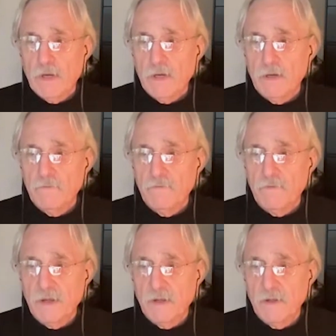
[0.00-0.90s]

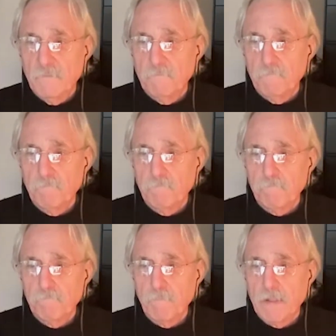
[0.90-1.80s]
of um,
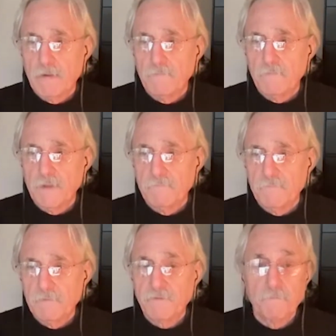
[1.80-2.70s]
of
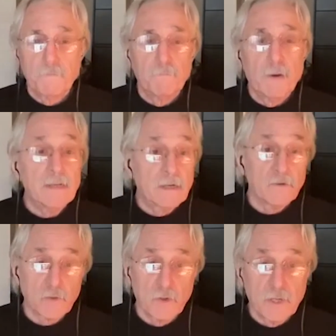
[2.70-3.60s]

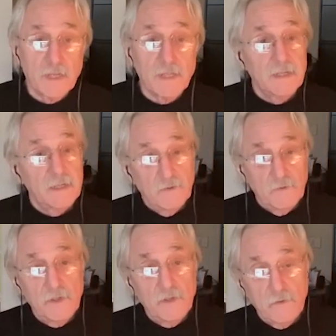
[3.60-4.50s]

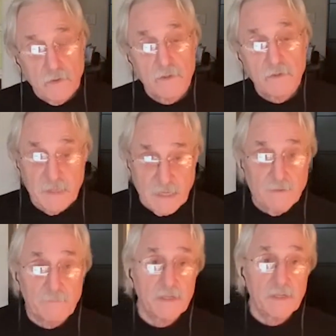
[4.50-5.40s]
biculturality. You learn to be
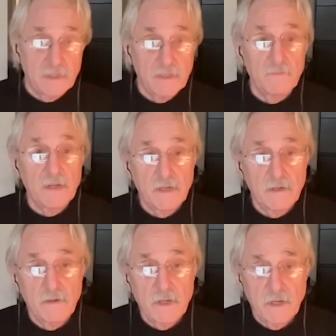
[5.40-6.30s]
competent in
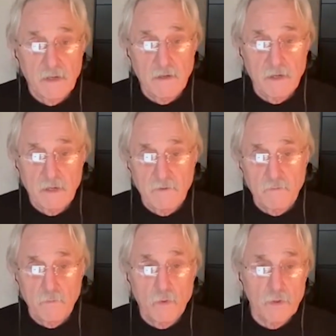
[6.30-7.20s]
a
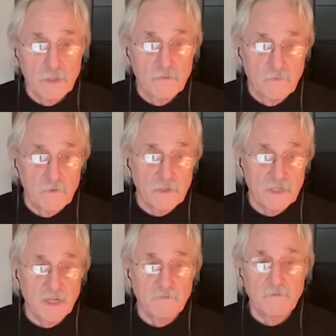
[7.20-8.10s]
more diverse
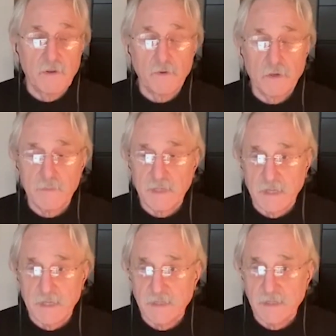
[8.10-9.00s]
set of
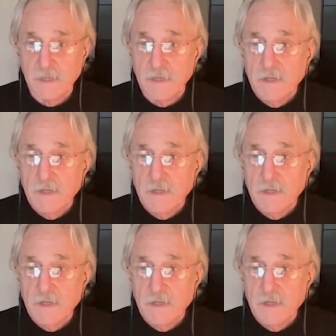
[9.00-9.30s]
circumstances.